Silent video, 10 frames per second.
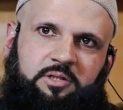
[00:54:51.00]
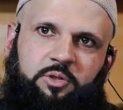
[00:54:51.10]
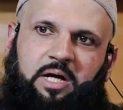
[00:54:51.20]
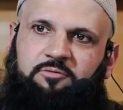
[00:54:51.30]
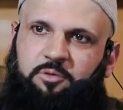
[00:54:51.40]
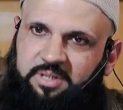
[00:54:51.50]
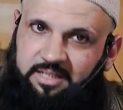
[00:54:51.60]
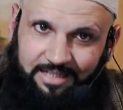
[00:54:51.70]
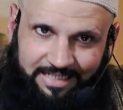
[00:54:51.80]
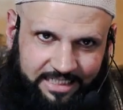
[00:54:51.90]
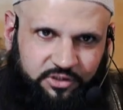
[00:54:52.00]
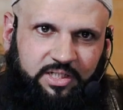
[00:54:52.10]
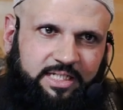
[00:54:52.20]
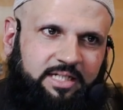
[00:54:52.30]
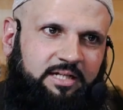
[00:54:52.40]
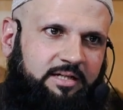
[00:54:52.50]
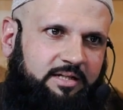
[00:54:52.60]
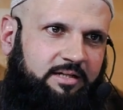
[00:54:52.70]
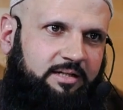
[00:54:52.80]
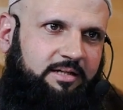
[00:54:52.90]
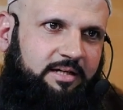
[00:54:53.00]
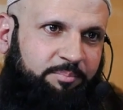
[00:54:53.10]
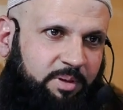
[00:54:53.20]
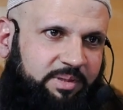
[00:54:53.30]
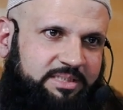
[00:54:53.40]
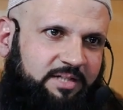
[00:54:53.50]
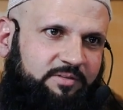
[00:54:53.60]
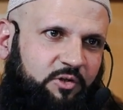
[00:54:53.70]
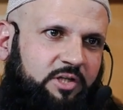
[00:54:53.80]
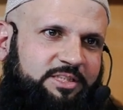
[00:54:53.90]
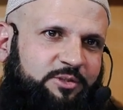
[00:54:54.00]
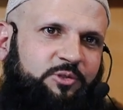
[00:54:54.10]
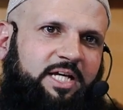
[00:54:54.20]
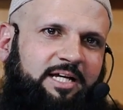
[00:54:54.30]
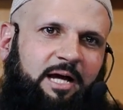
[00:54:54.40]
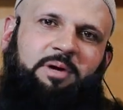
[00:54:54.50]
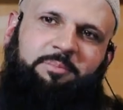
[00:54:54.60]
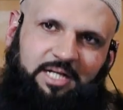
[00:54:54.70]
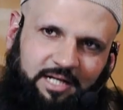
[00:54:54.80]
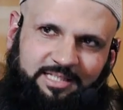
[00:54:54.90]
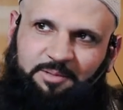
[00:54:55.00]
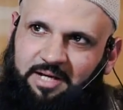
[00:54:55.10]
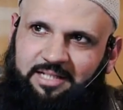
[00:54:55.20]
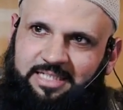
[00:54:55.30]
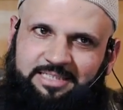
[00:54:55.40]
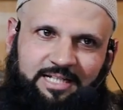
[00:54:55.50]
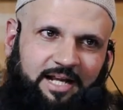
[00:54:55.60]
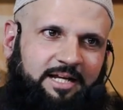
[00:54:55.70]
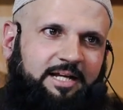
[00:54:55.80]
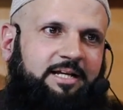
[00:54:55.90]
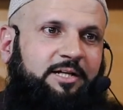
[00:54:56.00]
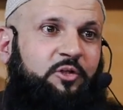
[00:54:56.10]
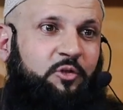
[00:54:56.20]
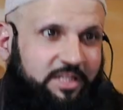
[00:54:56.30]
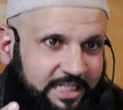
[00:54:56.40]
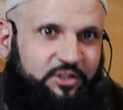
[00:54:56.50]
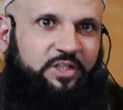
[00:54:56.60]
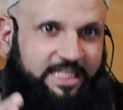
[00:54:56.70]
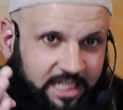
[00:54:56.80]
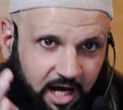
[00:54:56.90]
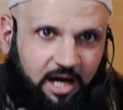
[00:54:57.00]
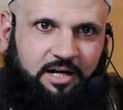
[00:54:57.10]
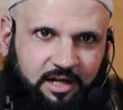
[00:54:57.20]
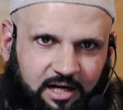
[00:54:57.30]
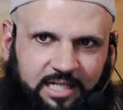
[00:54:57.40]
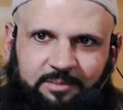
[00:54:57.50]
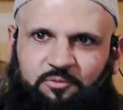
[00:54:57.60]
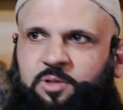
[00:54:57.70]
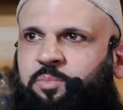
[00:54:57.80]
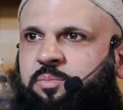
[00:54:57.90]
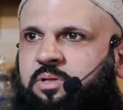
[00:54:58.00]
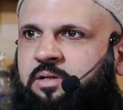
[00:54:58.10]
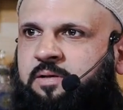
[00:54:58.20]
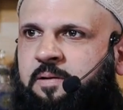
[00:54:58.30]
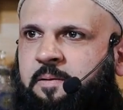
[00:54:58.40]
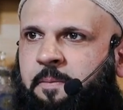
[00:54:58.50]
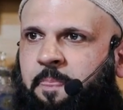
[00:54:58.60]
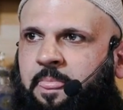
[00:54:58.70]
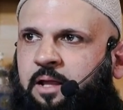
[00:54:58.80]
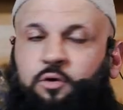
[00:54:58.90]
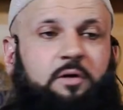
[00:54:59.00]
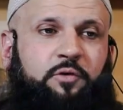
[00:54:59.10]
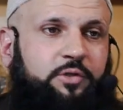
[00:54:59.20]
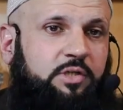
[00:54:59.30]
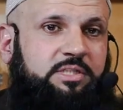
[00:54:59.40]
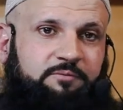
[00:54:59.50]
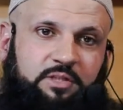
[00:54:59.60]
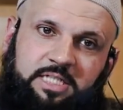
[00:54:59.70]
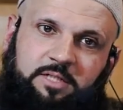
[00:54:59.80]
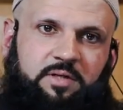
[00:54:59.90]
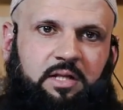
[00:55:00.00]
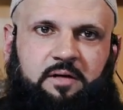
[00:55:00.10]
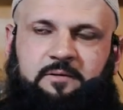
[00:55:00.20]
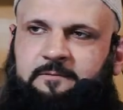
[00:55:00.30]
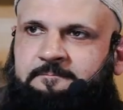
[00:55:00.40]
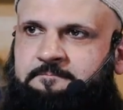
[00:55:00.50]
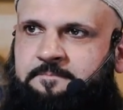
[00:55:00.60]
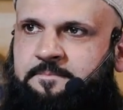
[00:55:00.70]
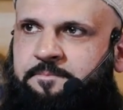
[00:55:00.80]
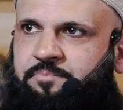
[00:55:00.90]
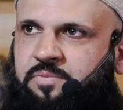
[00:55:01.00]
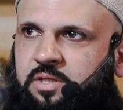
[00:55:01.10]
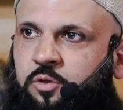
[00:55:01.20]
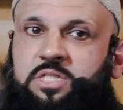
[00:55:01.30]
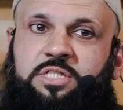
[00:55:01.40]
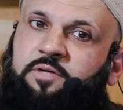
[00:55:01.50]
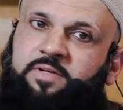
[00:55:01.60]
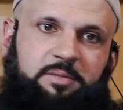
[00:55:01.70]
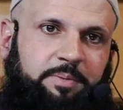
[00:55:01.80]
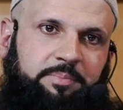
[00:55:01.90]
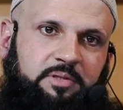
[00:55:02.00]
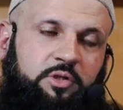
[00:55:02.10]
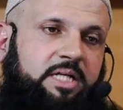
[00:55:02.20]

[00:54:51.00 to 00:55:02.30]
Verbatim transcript: You have to be literally a public servant. Not just you say, hum aapke khadim and things like that. You literally are a khadim for the people. Not for your sake, for the sake of Allah. You are serving the people. You're